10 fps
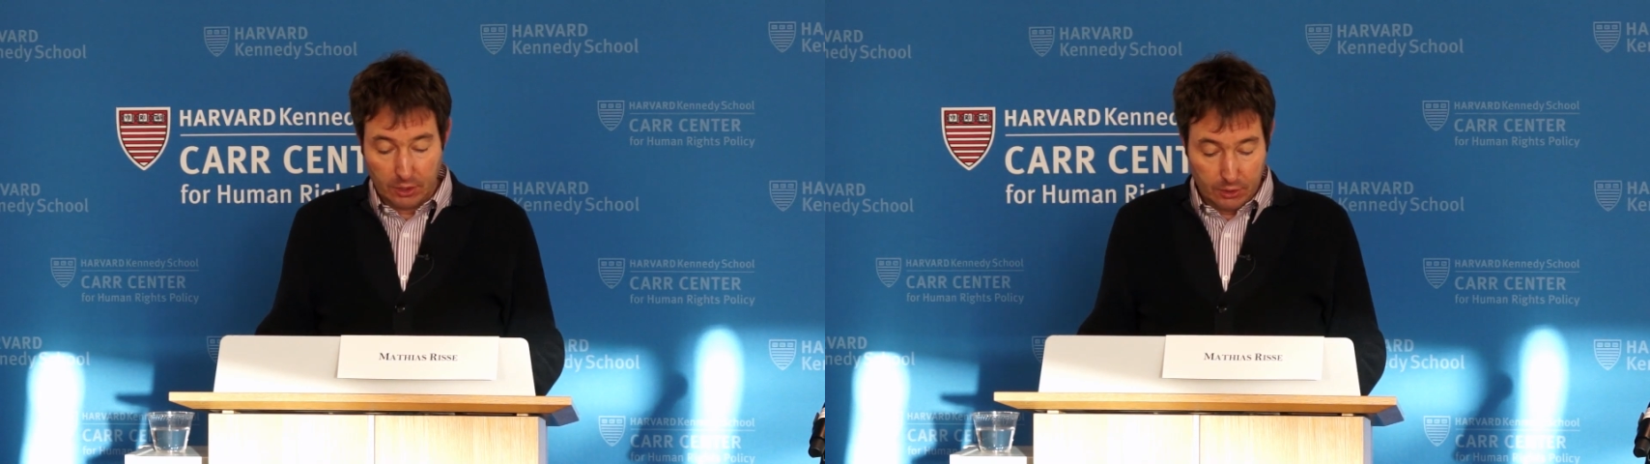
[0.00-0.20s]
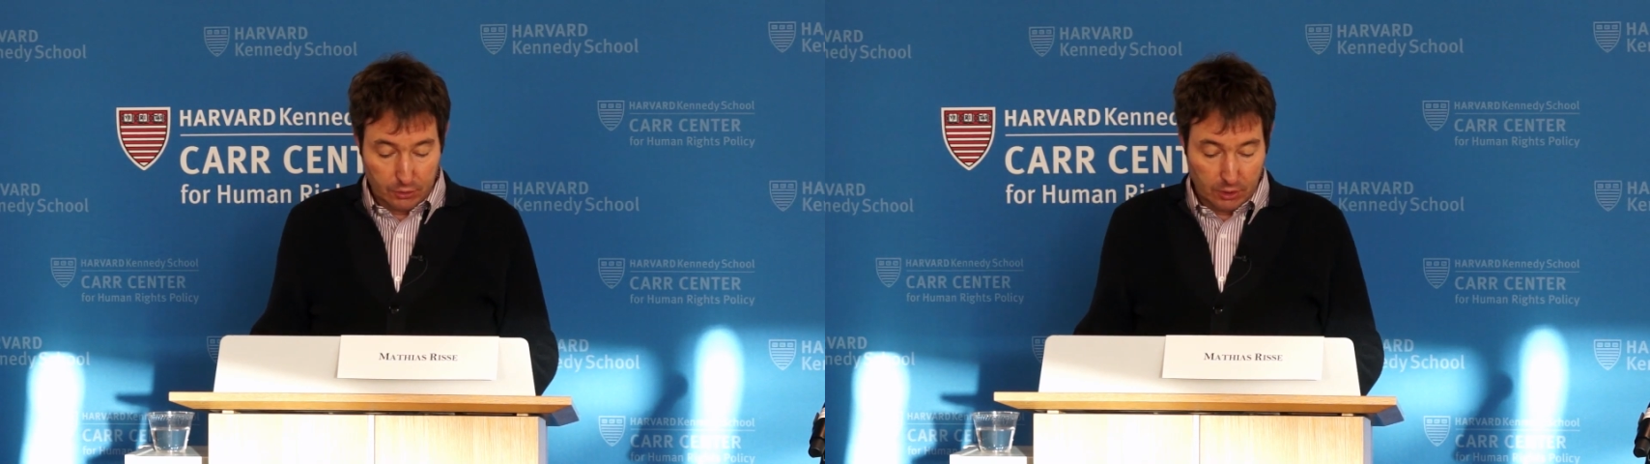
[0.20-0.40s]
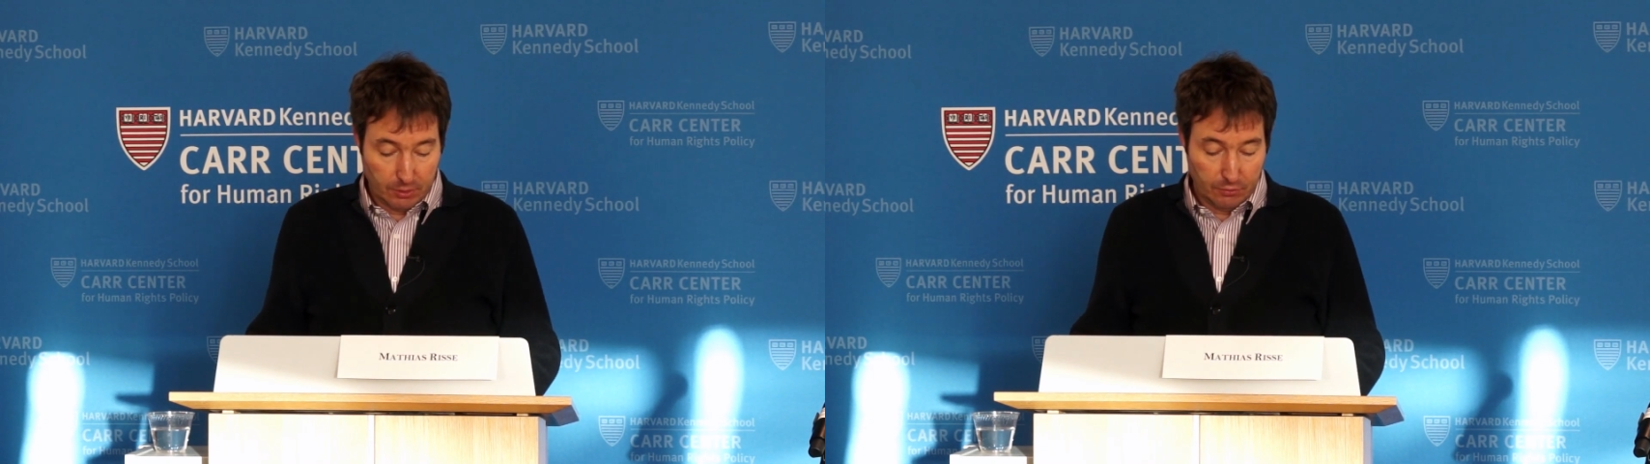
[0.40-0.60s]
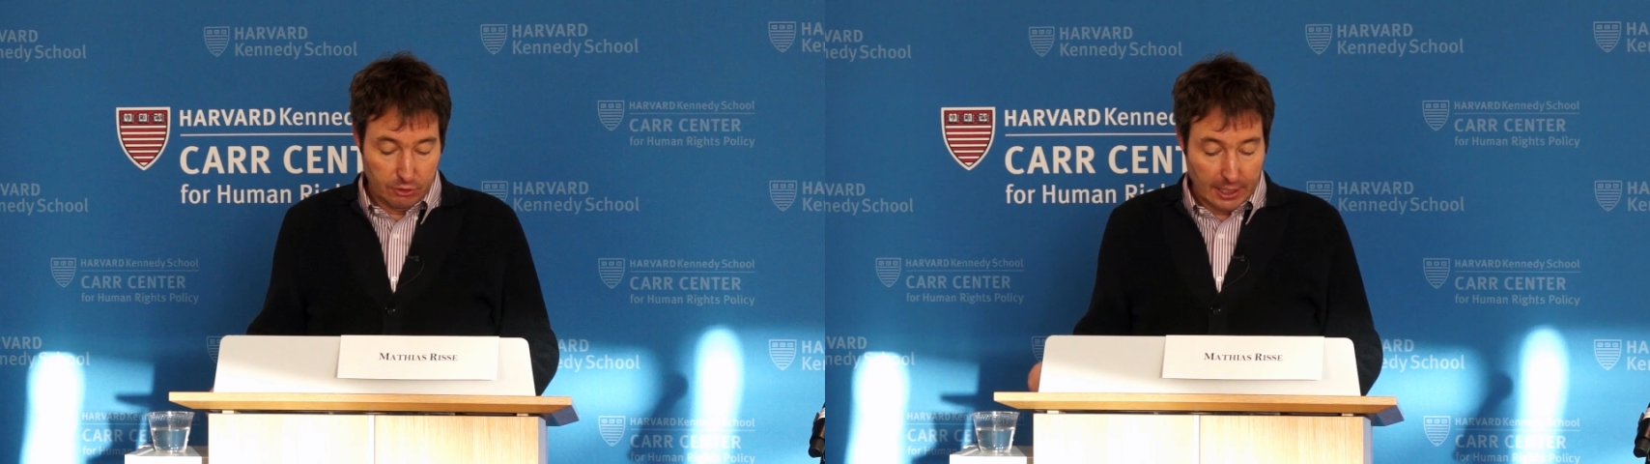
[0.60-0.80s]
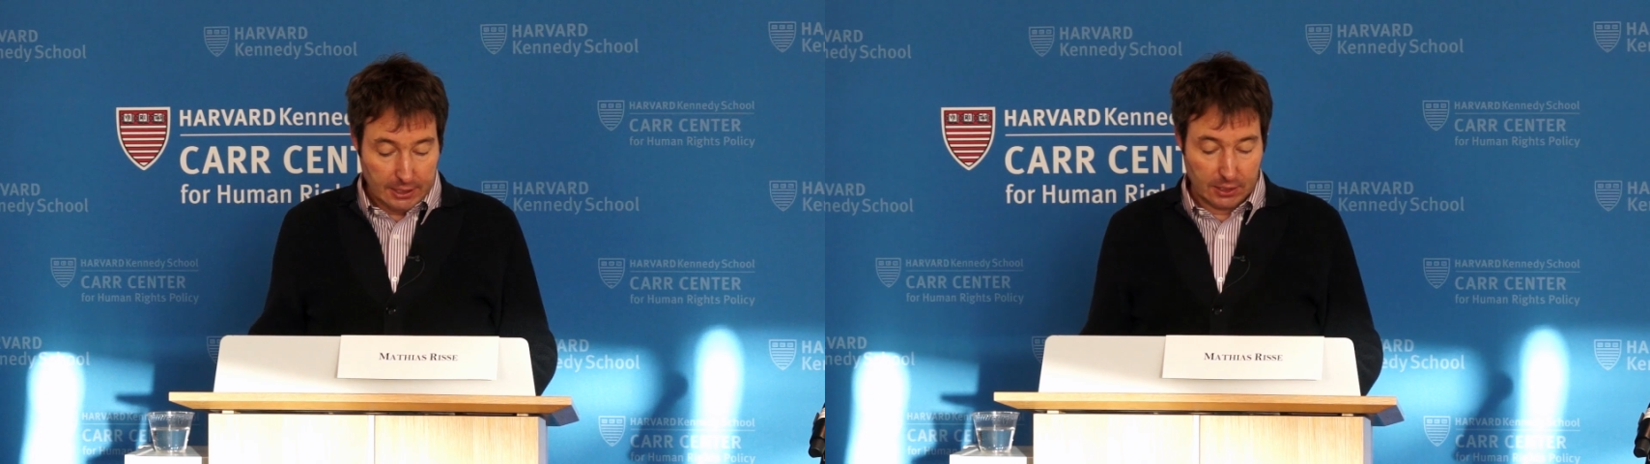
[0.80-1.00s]
on
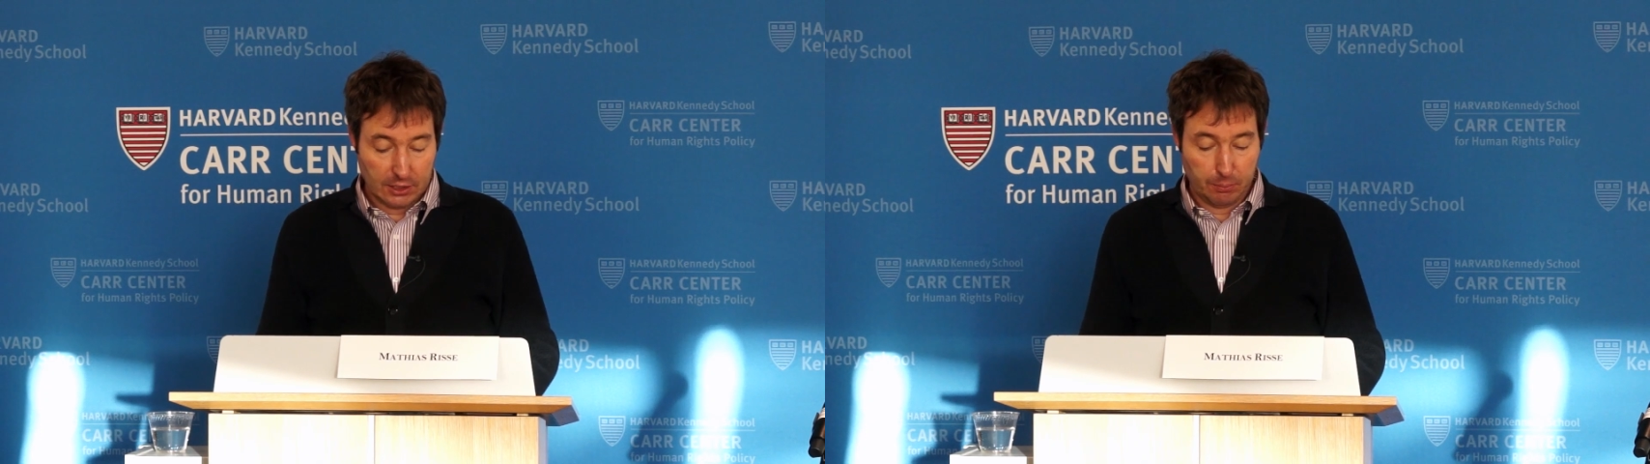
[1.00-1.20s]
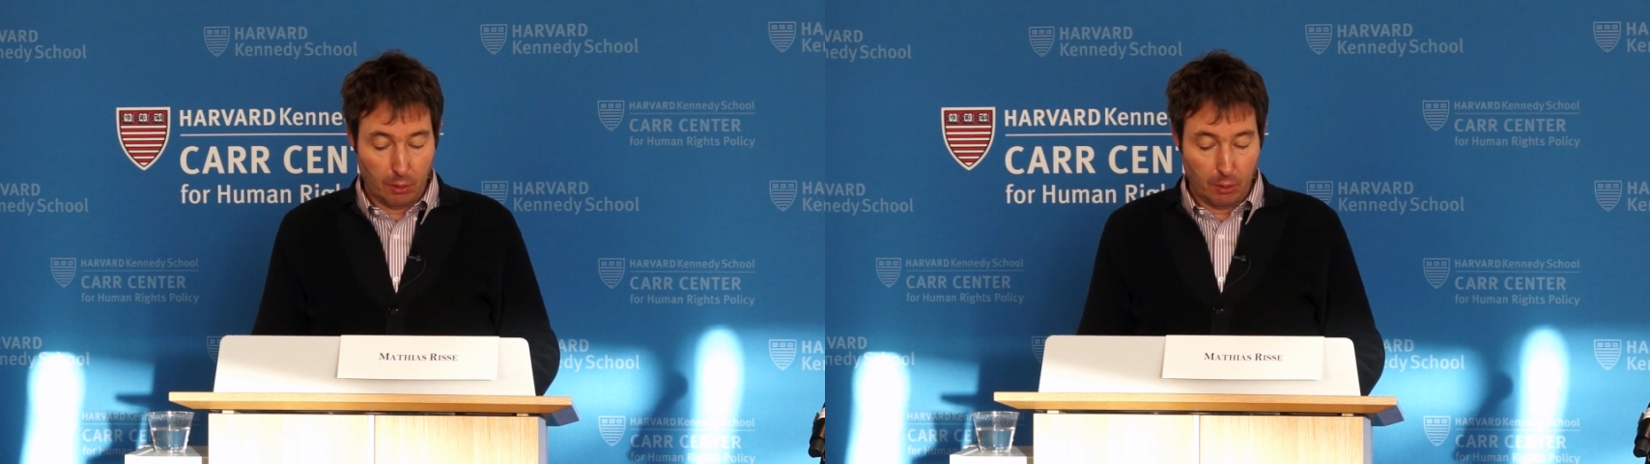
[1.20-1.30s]
distributive justice,